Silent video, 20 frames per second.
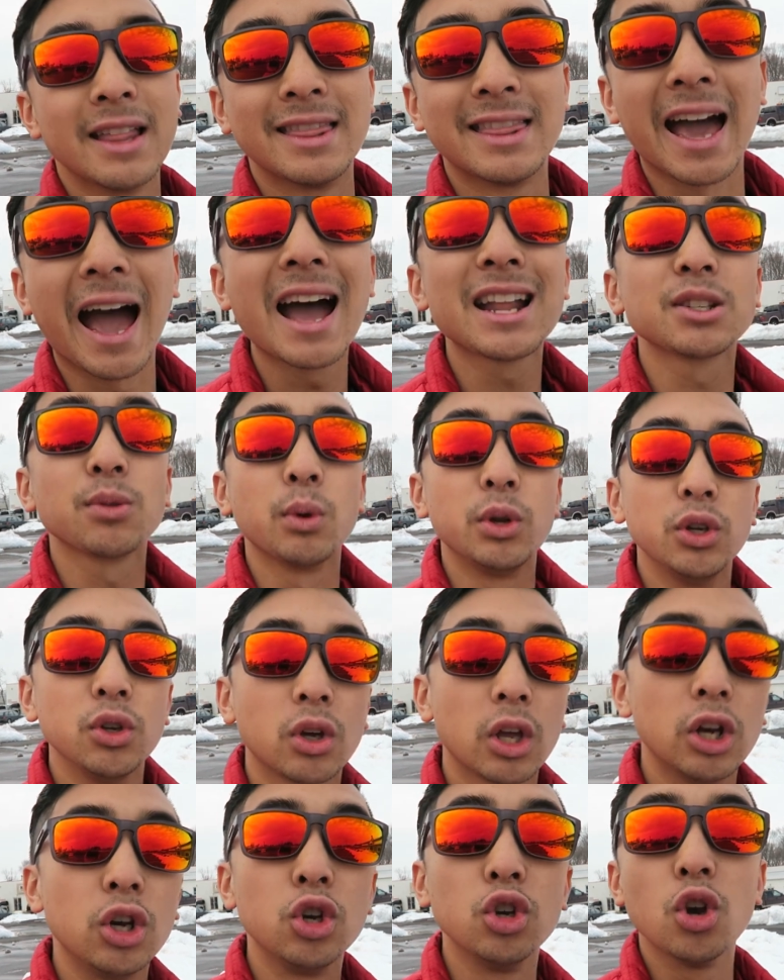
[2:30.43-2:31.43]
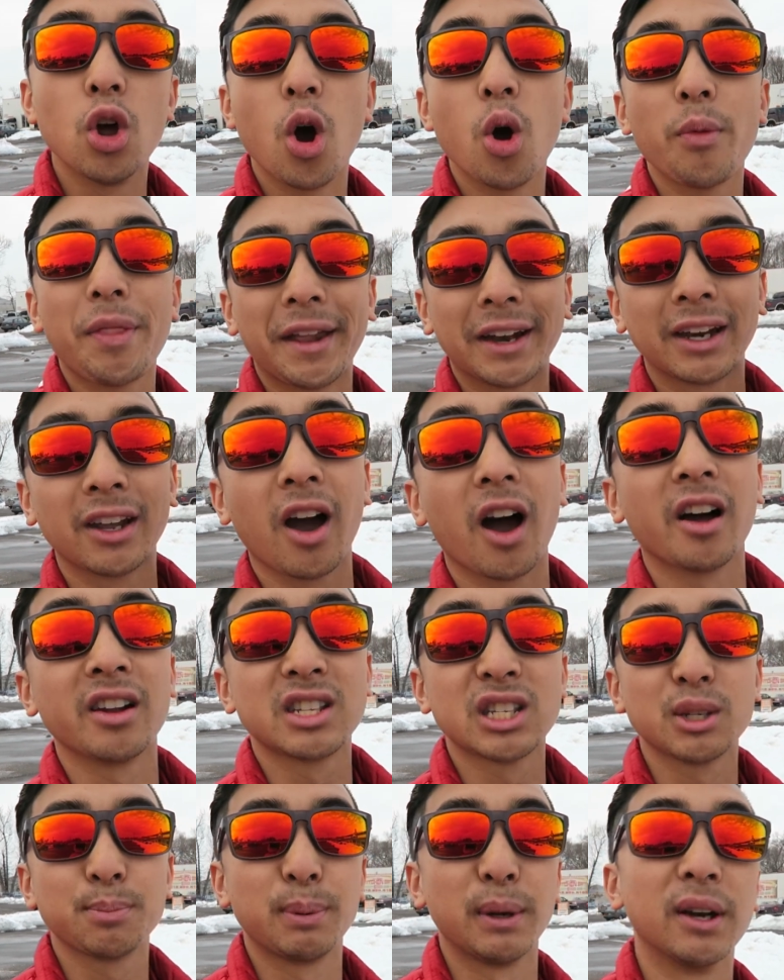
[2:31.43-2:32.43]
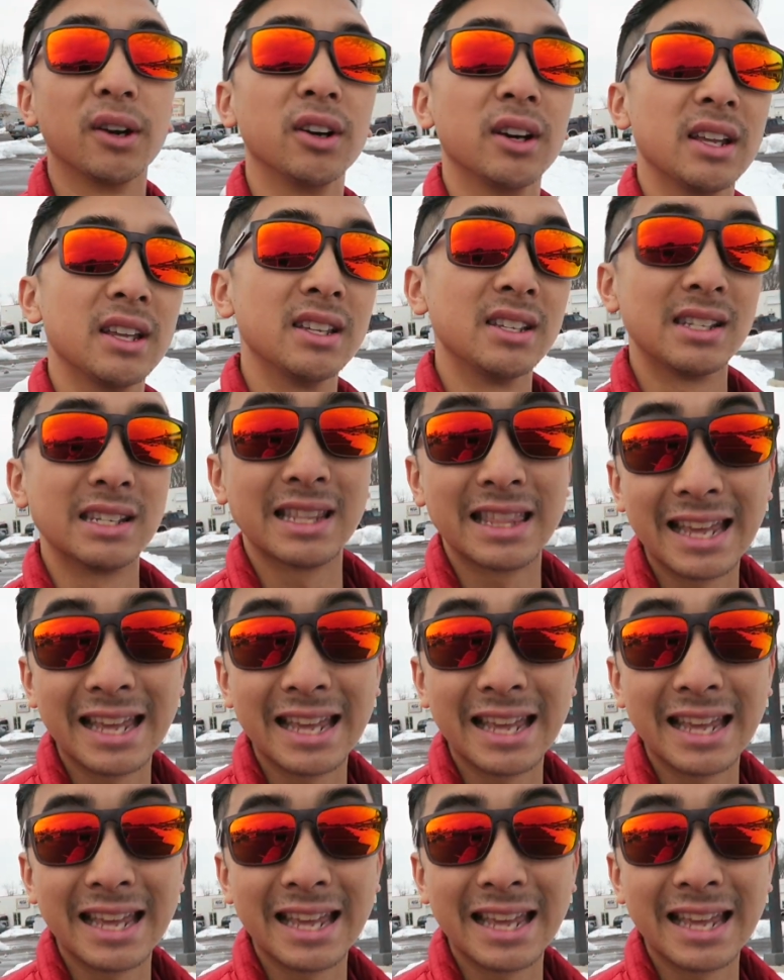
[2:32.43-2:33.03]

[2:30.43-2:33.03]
that's when you can know that God's spirit is